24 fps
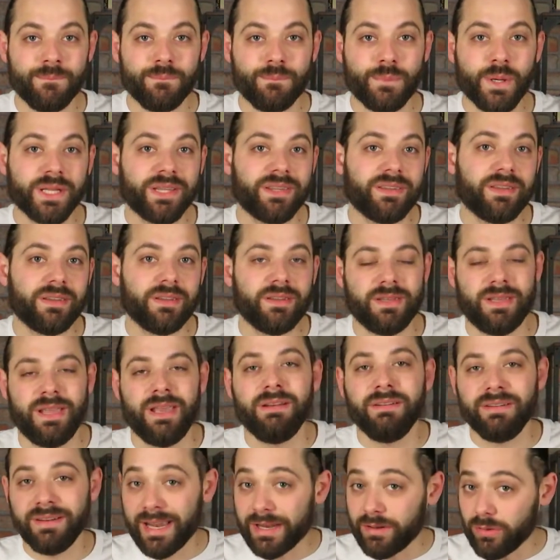But
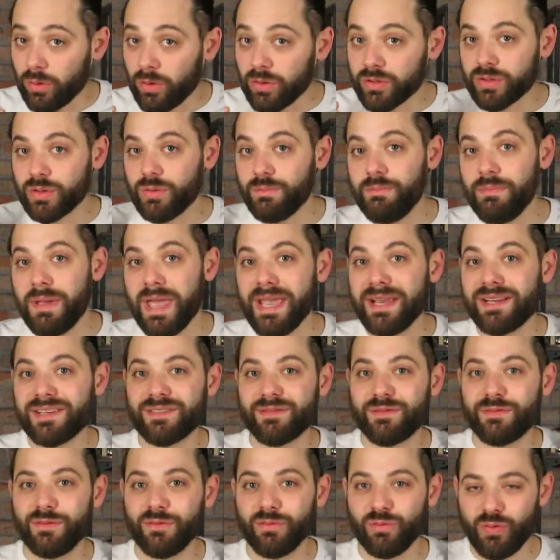that also
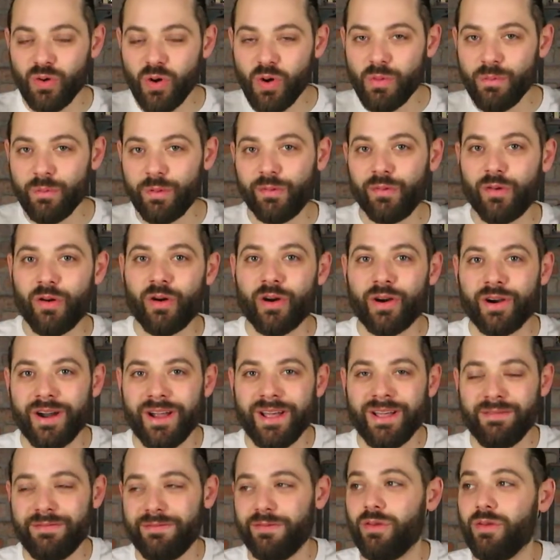makes room for
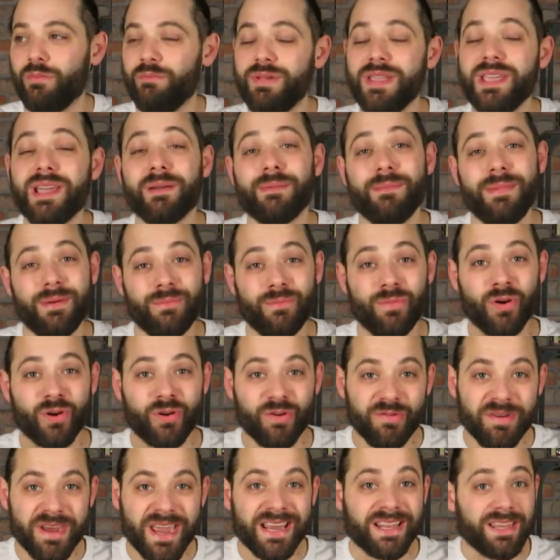being a bit more
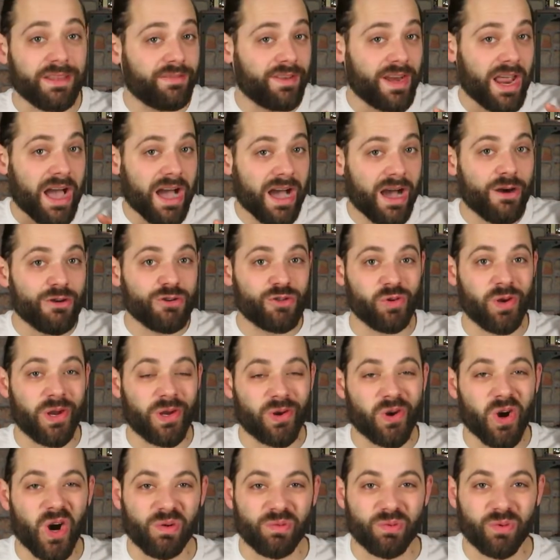creative in how to
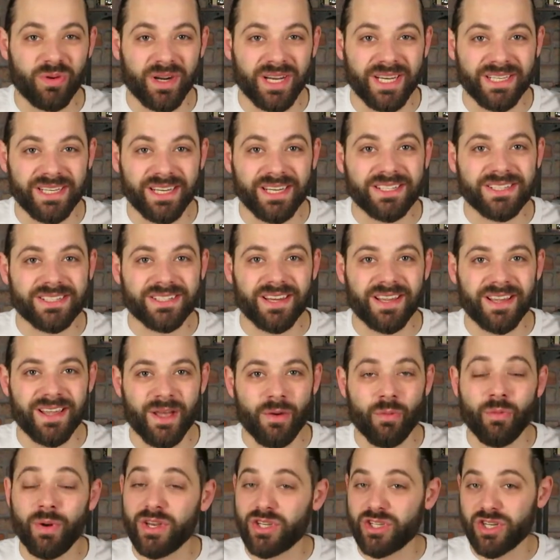incorporate this,
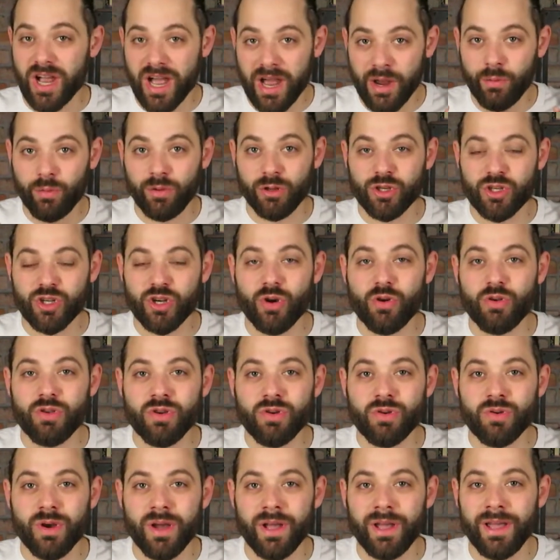which I will show
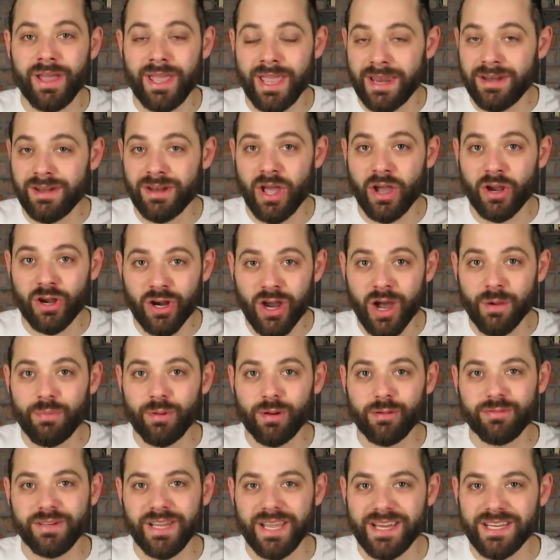you in a
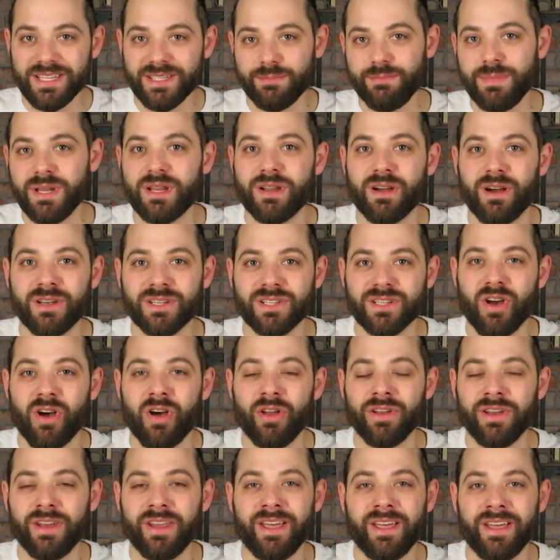couple of days, because
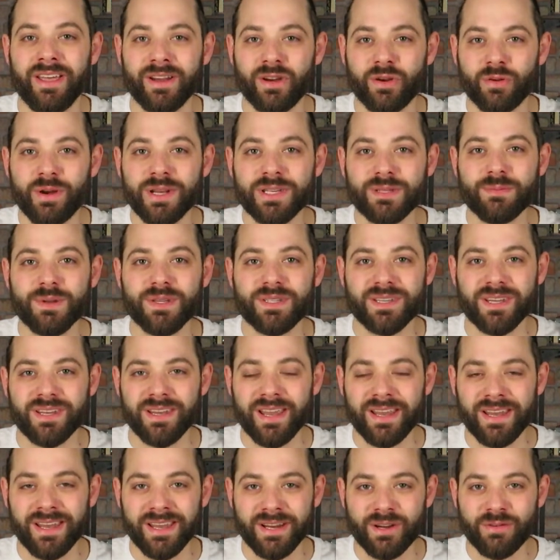on Christmas
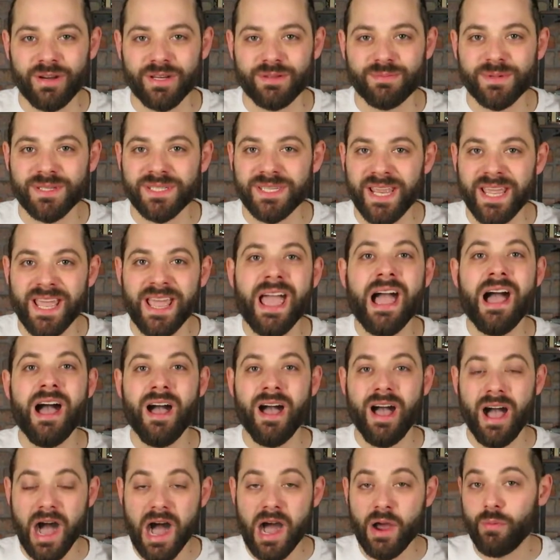Day
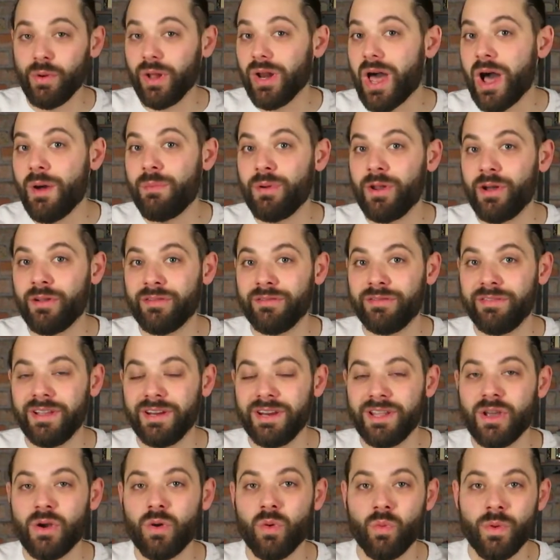I will upload a
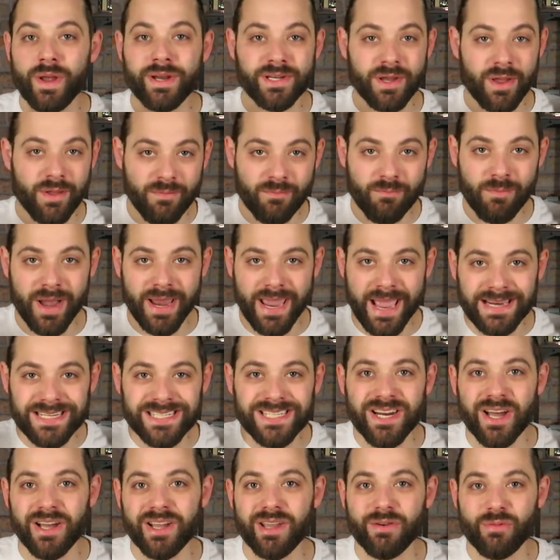video with my
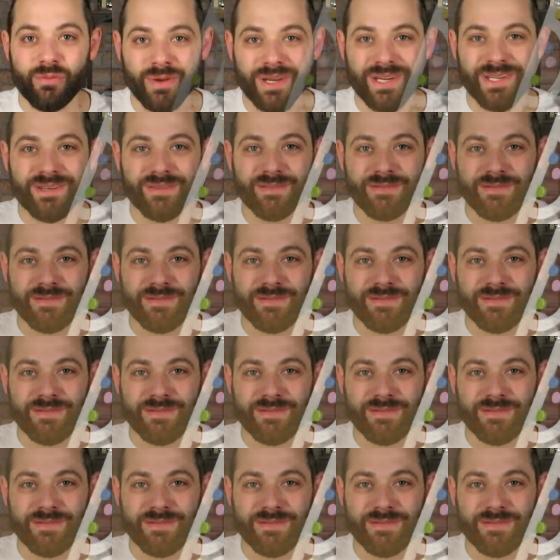entire Winter